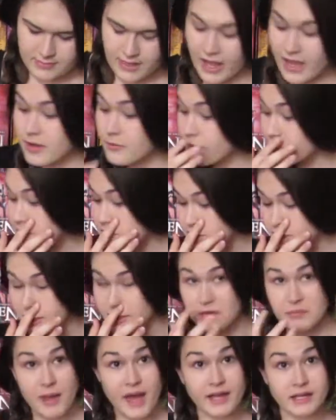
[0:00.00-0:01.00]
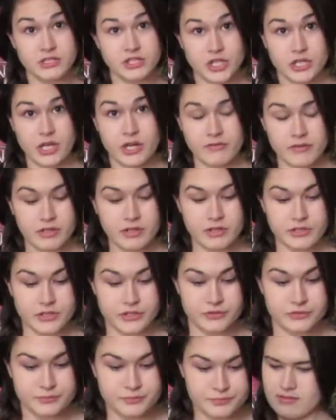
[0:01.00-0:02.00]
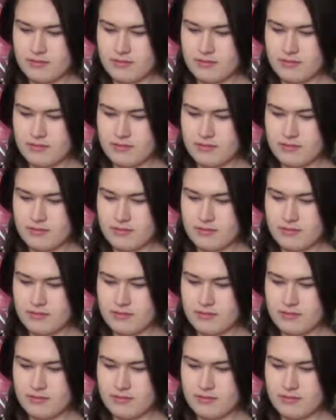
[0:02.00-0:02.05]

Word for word: I appreciate the packaging, I really do.